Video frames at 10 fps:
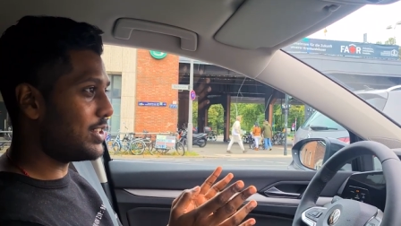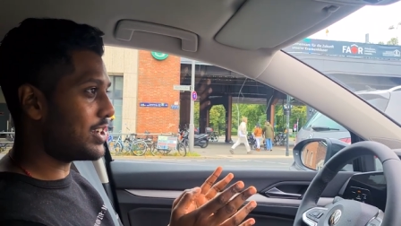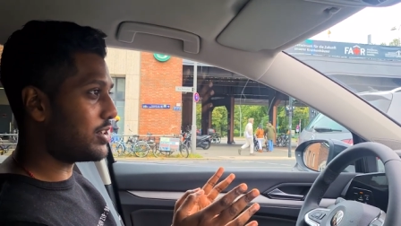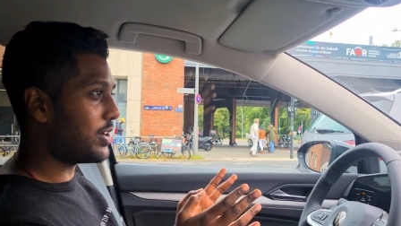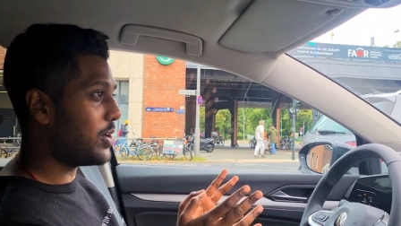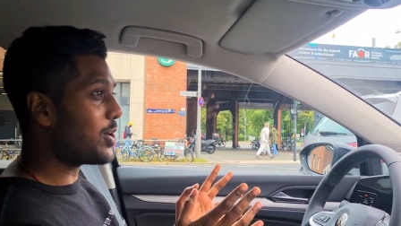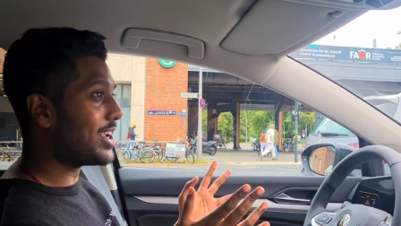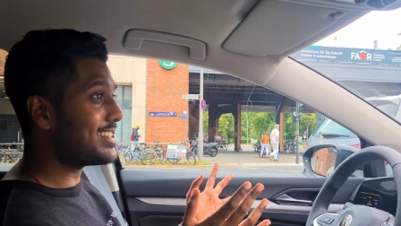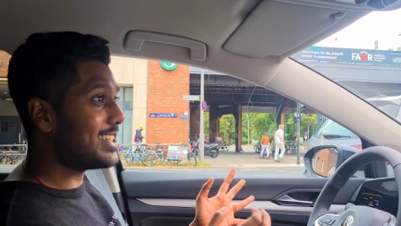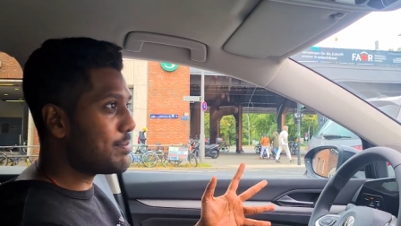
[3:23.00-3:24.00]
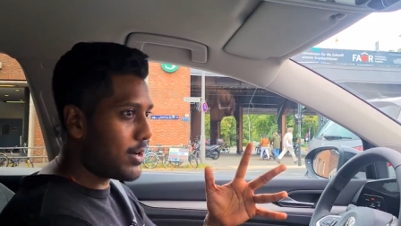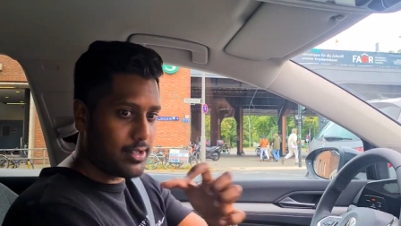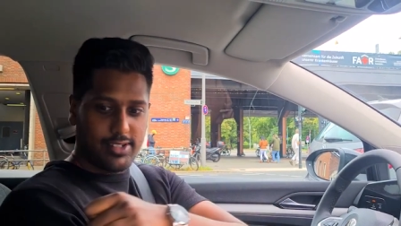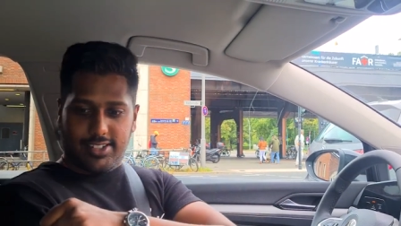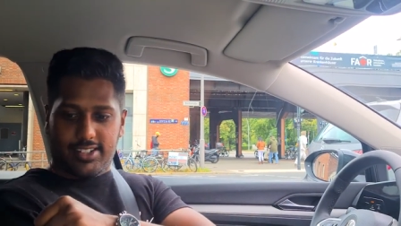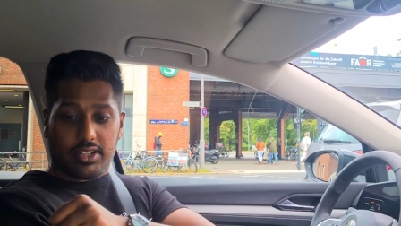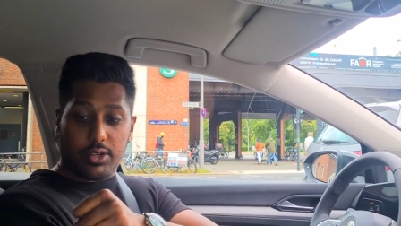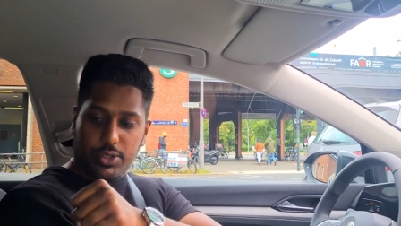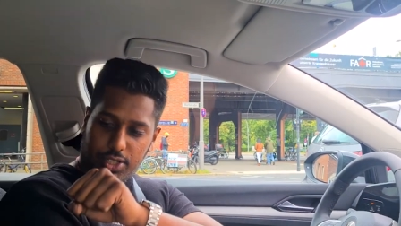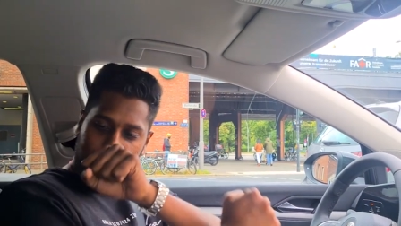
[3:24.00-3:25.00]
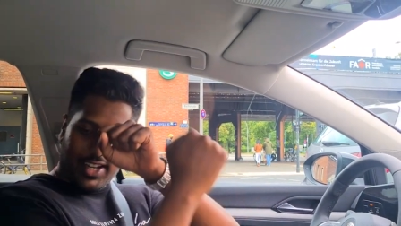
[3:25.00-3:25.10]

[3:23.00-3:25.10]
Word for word: you naturally go, okay, seat belt. Oh shit,